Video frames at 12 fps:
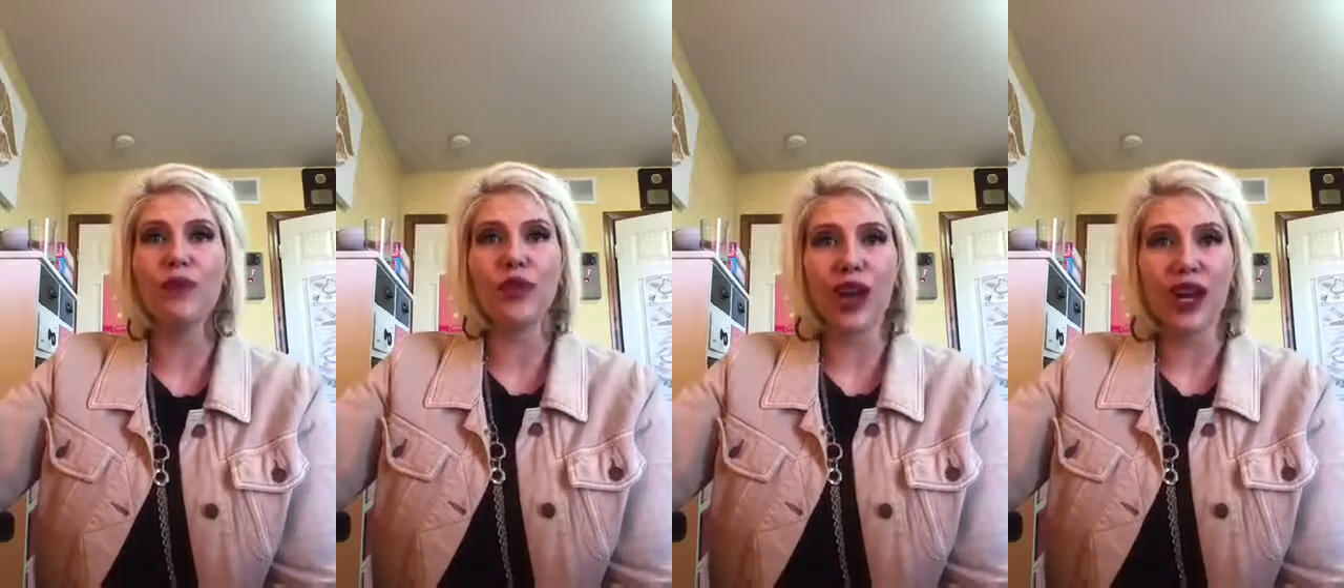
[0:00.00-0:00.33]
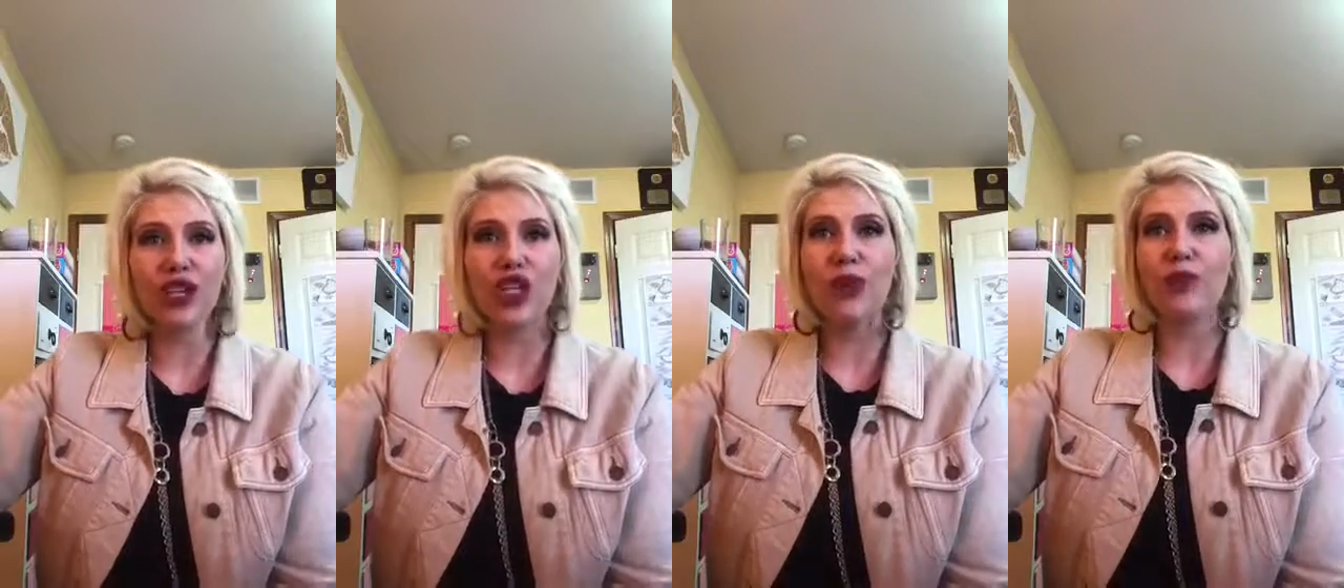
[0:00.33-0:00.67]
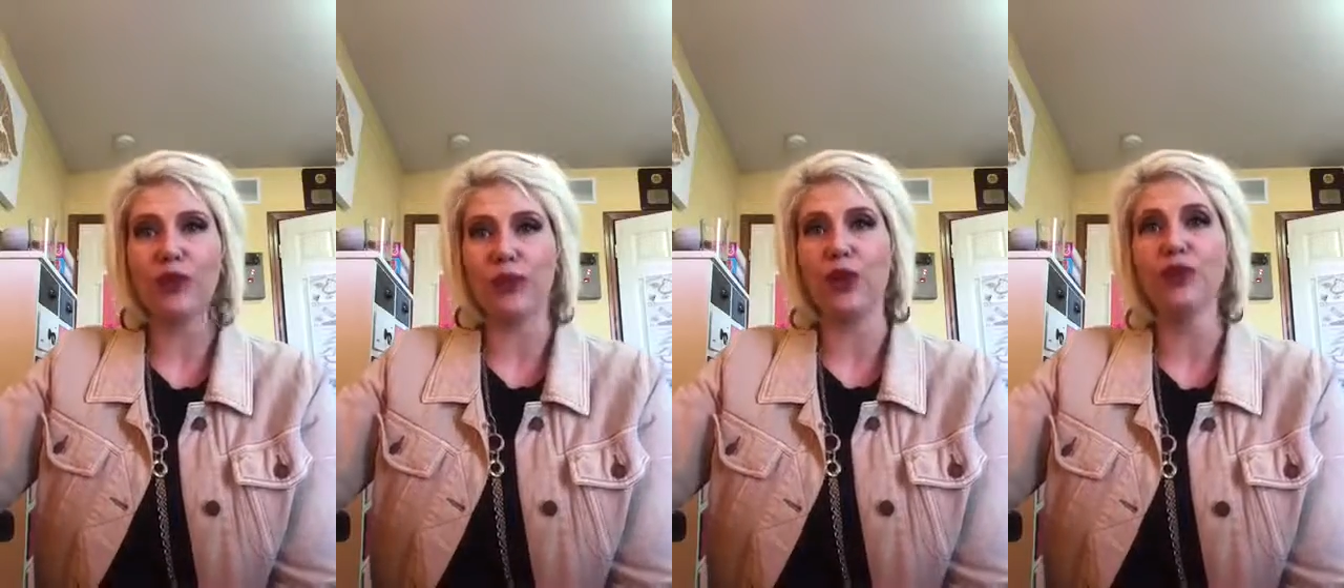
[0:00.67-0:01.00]
your eye shape,
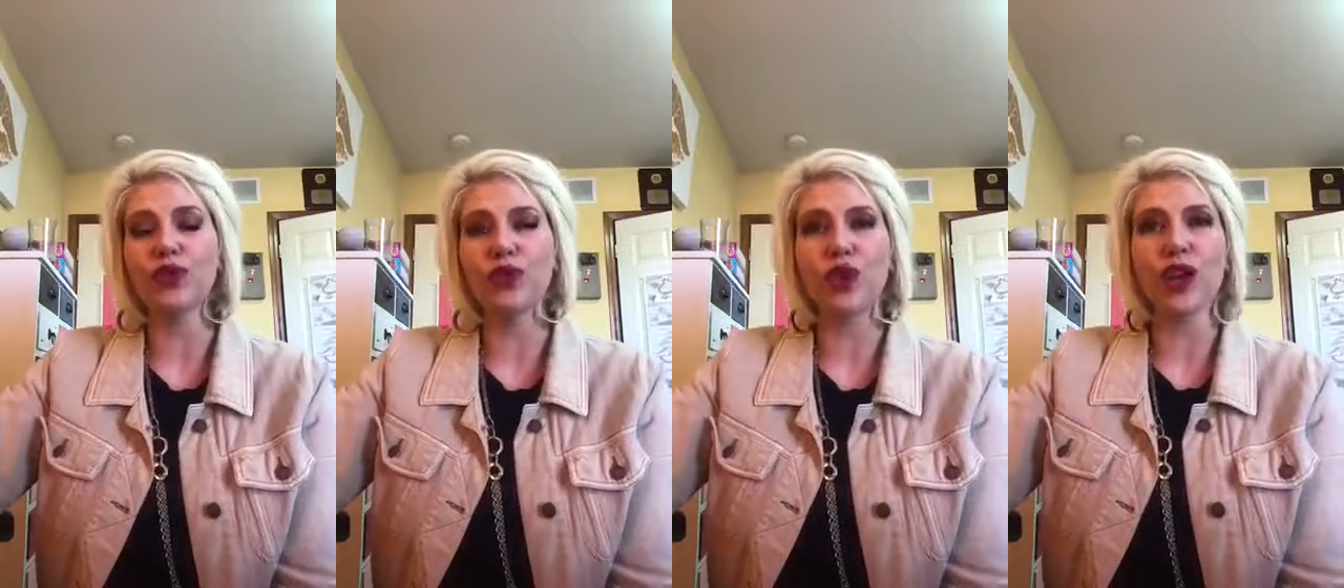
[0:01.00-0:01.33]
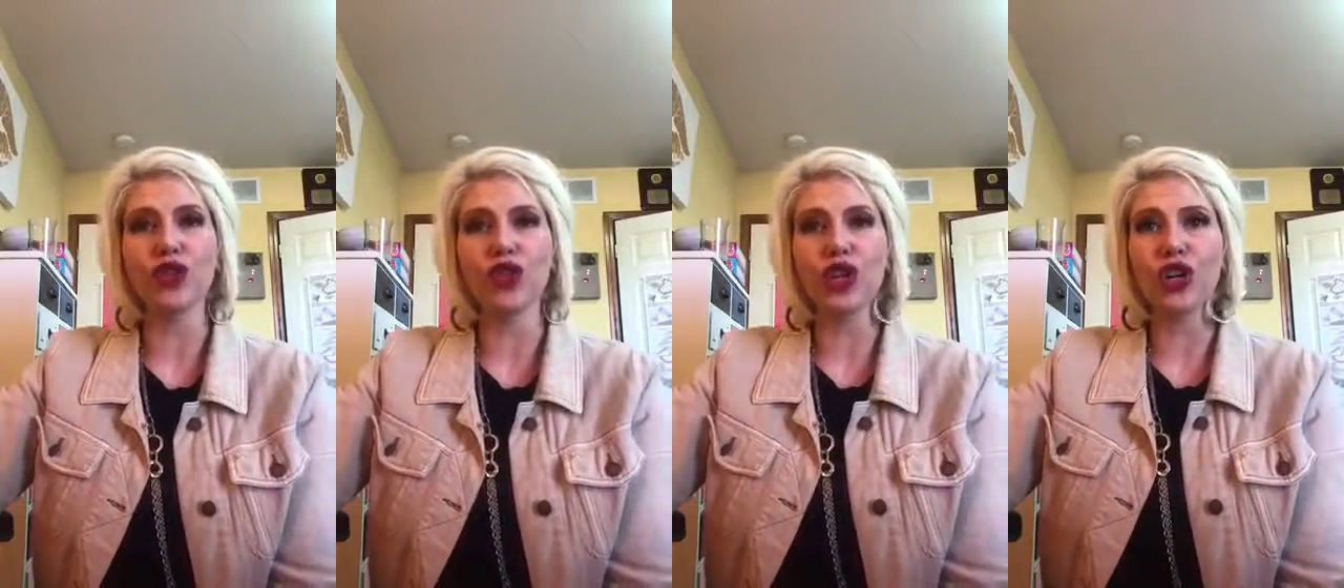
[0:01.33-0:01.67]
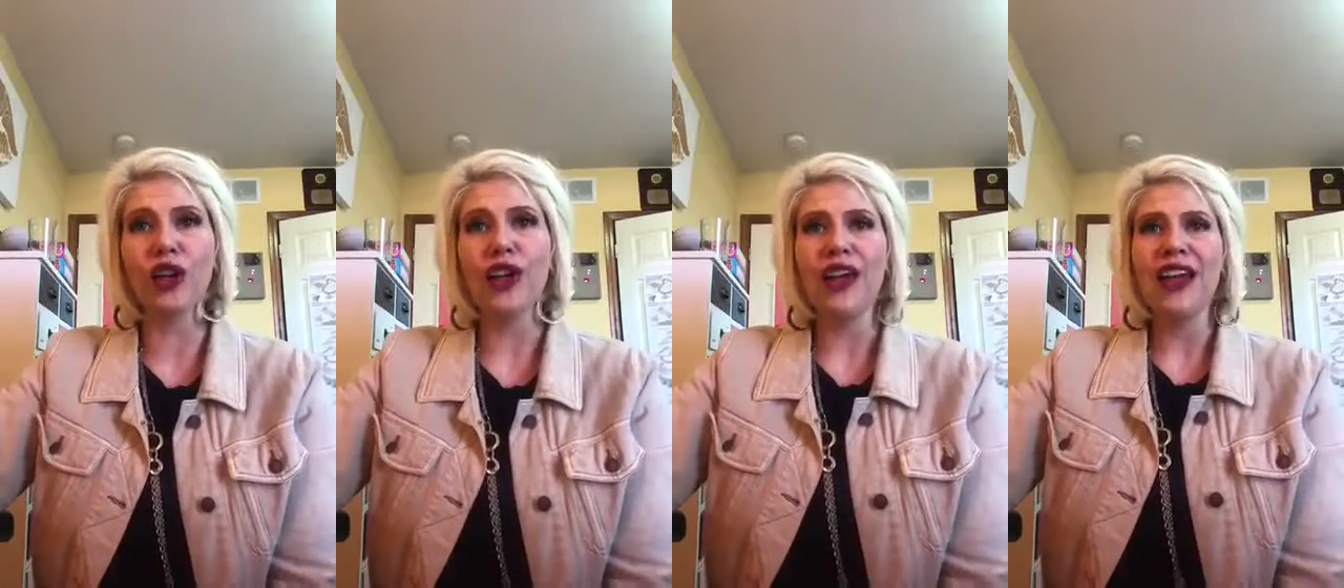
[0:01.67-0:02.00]
your bone structure.